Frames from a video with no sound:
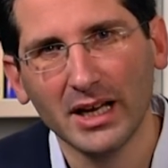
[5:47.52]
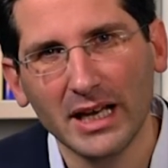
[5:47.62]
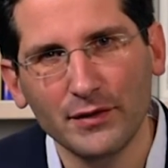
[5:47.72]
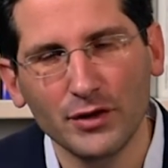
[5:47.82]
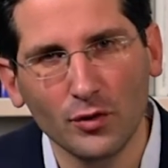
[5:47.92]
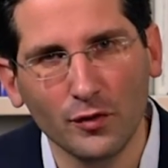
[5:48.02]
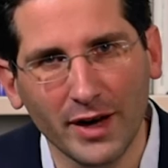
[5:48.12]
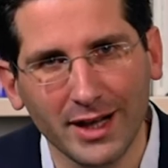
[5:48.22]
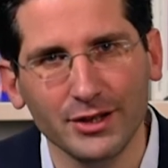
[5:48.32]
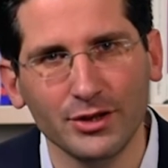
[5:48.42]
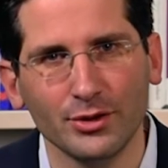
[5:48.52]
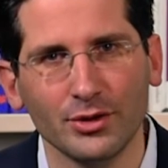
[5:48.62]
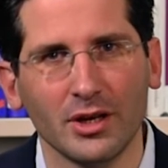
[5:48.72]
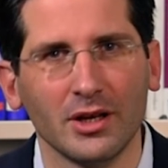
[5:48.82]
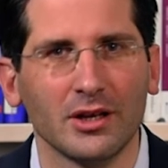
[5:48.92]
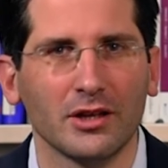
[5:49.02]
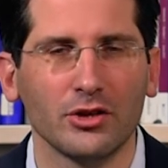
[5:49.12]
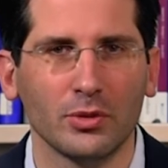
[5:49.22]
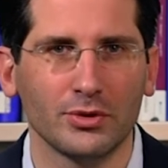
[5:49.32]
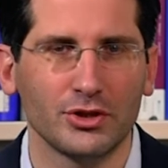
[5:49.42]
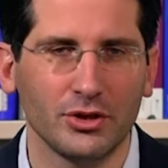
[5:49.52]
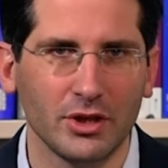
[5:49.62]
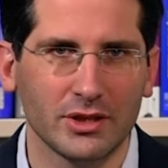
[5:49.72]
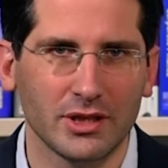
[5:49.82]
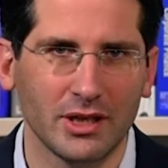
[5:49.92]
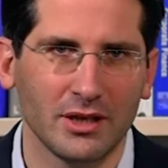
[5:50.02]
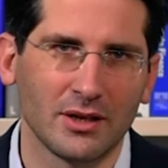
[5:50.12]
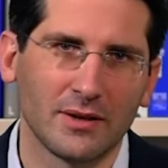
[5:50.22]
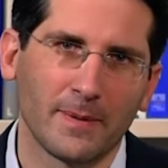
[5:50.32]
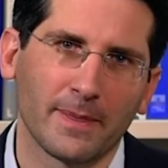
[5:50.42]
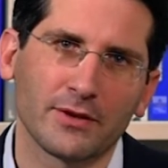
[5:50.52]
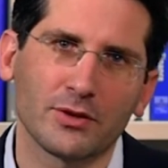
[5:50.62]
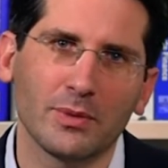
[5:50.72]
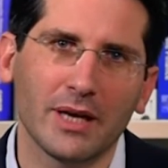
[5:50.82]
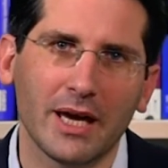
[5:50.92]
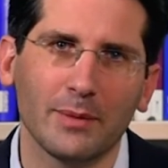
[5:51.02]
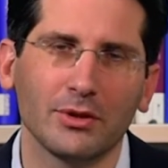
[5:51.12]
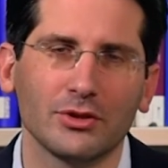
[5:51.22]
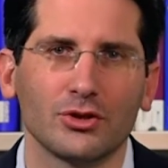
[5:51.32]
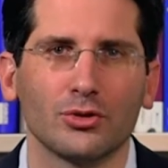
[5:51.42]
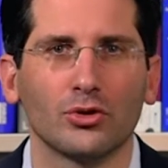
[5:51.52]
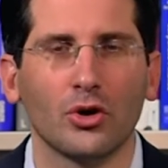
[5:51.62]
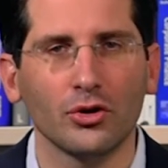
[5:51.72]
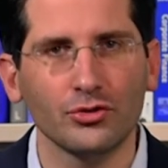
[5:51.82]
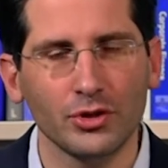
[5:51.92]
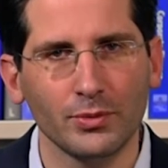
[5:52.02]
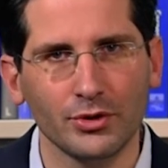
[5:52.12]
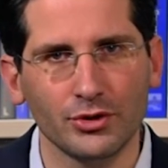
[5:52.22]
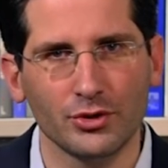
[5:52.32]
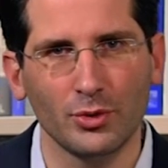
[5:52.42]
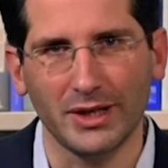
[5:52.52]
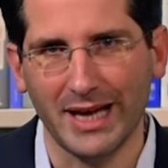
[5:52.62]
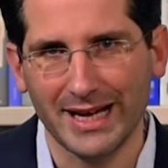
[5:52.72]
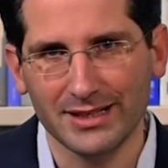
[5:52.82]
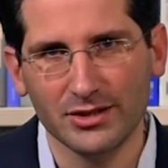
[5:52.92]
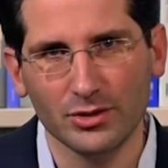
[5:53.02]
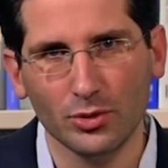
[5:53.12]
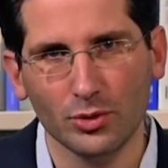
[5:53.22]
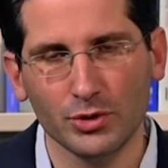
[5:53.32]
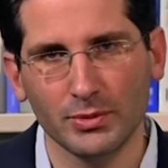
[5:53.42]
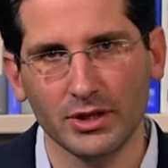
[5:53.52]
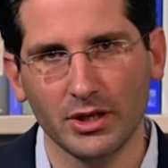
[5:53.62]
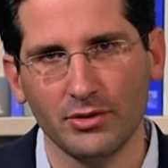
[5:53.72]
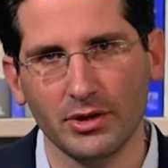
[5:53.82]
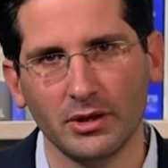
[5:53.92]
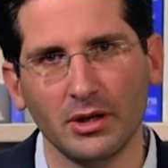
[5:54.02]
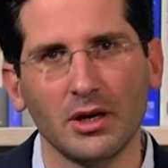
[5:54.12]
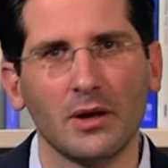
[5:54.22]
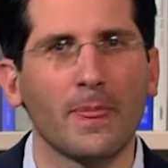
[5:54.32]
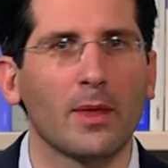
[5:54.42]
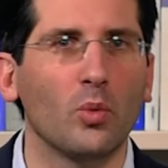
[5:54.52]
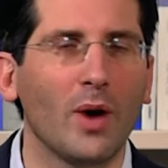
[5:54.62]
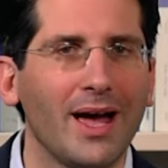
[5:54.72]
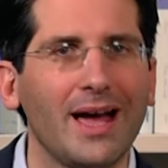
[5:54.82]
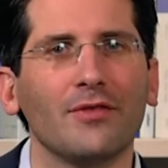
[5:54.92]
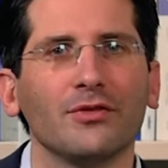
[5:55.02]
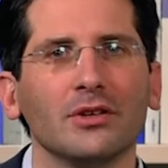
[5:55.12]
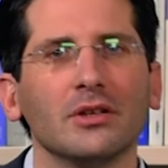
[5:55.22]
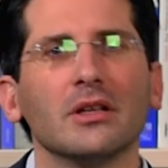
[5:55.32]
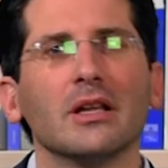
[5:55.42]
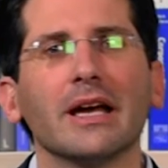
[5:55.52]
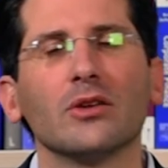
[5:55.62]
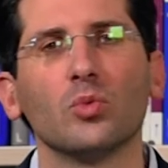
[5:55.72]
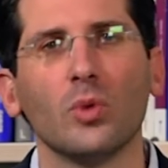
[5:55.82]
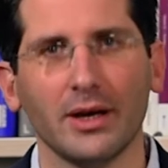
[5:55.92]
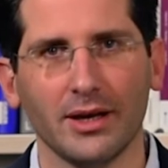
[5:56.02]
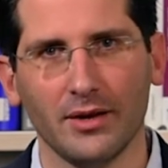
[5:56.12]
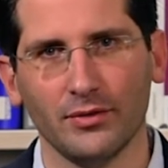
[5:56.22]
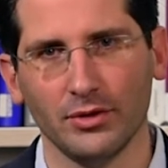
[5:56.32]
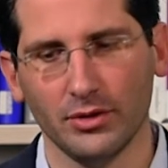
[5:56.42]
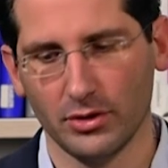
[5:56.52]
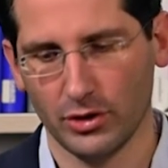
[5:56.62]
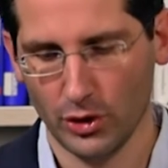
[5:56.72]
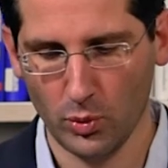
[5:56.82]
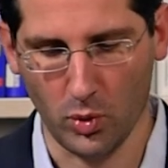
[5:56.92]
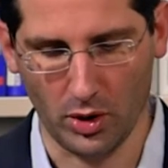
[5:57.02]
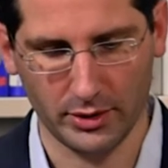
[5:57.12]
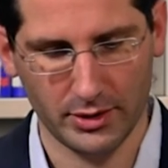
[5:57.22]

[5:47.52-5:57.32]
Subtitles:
if you value the opportunity to be able to contribute to and access the course material wherever and whenever you want.